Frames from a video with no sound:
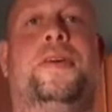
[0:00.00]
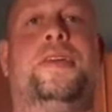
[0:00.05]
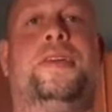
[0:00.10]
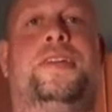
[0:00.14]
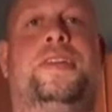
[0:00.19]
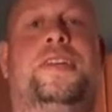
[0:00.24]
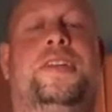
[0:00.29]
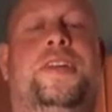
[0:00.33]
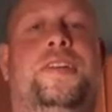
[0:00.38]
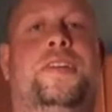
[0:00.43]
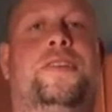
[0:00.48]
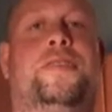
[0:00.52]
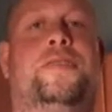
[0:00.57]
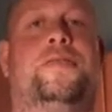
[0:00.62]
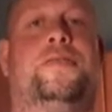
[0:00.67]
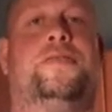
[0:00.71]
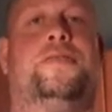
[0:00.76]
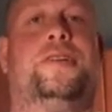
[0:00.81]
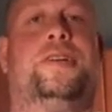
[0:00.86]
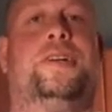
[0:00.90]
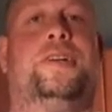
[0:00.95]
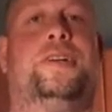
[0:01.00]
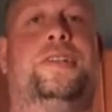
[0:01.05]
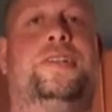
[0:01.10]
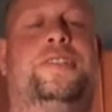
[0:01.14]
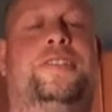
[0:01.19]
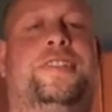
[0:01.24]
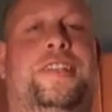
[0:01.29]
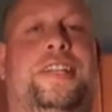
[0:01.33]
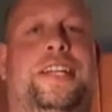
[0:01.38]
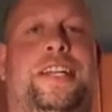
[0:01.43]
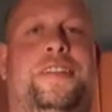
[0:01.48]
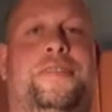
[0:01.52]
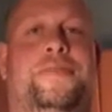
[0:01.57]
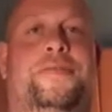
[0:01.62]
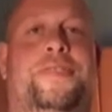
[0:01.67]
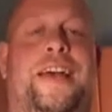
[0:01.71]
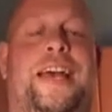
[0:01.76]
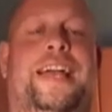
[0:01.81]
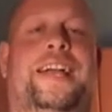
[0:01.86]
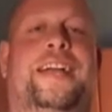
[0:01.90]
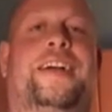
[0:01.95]
Zelina
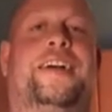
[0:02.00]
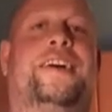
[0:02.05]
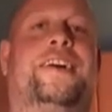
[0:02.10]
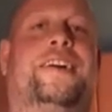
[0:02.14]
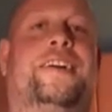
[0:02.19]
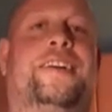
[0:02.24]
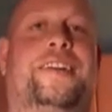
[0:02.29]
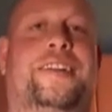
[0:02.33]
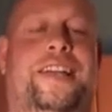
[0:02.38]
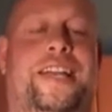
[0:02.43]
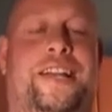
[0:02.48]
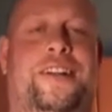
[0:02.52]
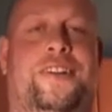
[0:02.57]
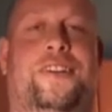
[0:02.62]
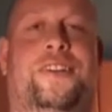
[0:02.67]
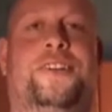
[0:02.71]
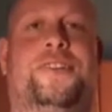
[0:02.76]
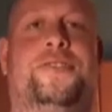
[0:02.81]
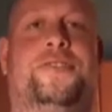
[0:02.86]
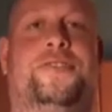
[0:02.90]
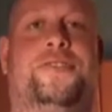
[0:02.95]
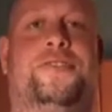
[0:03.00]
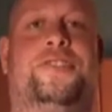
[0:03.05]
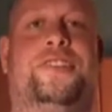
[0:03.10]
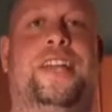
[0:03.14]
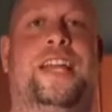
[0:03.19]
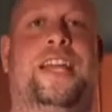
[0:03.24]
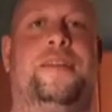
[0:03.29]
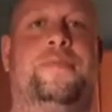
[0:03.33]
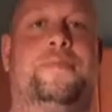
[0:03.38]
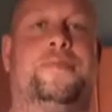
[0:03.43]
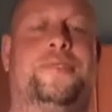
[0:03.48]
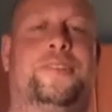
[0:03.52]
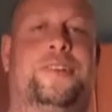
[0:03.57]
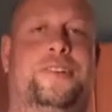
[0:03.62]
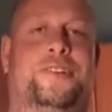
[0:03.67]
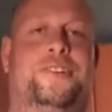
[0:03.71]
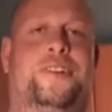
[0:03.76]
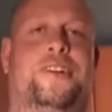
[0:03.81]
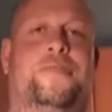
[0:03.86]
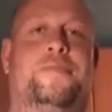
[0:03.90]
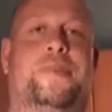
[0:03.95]
Vega and her new stable. They're
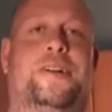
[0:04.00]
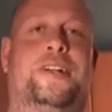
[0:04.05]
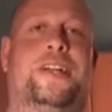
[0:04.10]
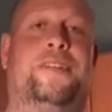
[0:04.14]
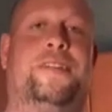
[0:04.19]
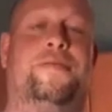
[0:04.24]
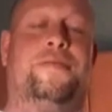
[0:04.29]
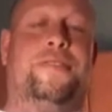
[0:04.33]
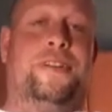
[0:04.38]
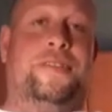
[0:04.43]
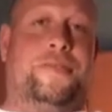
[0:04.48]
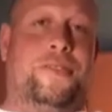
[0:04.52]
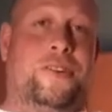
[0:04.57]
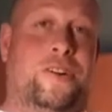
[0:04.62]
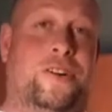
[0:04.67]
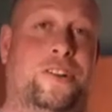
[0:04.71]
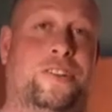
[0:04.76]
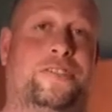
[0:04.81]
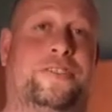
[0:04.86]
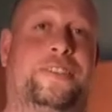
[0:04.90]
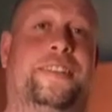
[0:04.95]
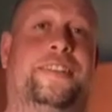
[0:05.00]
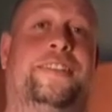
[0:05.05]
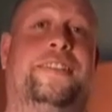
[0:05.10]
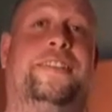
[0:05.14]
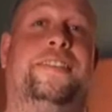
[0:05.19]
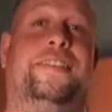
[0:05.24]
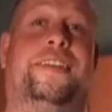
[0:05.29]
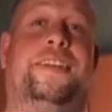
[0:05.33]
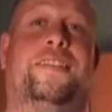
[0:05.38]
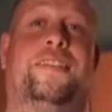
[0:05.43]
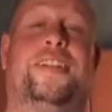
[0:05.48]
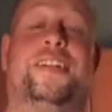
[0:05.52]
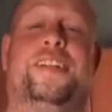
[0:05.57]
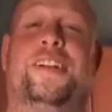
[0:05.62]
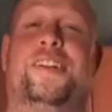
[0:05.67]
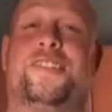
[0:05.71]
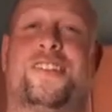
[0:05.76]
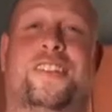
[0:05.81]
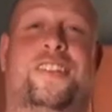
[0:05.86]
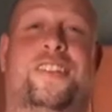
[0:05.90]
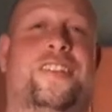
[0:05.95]
talking about getting rid of Austin Theory.
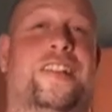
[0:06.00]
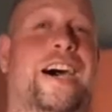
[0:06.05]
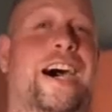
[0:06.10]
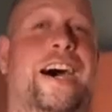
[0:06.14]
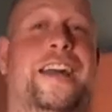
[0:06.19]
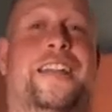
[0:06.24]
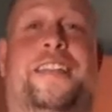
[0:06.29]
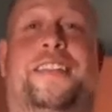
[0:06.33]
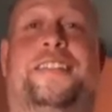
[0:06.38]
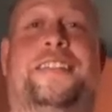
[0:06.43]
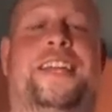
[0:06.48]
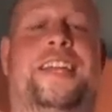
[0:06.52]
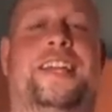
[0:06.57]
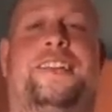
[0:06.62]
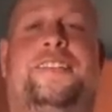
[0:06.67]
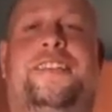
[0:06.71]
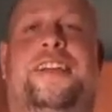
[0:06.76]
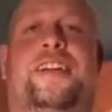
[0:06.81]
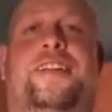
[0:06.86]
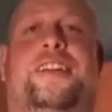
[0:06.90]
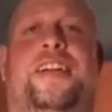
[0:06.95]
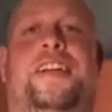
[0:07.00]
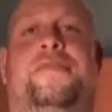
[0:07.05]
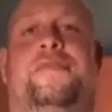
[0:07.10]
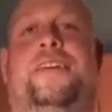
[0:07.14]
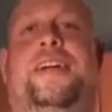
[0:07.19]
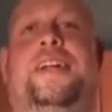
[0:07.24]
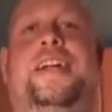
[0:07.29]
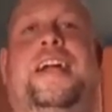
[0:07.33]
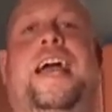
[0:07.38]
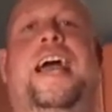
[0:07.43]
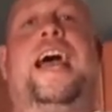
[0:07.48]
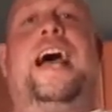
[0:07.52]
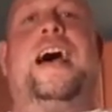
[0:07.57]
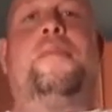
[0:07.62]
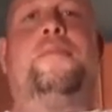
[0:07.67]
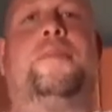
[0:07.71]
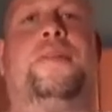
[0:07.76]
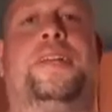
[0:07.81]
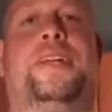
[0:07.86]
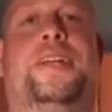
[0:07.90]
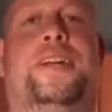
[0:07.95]
There's a lot of things that are getting ready to
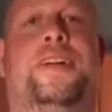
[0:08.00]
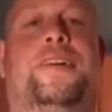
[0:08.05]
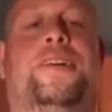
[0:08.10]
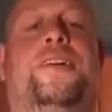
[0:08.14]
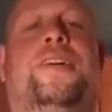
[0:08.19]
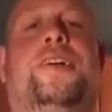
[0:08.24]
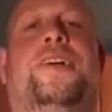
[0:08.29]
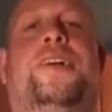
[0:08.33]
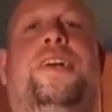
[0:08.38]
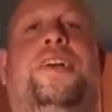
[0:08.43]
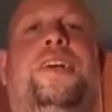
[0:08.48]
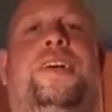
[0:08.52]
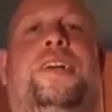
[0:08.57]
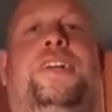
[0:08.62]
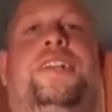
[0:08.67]
happen here in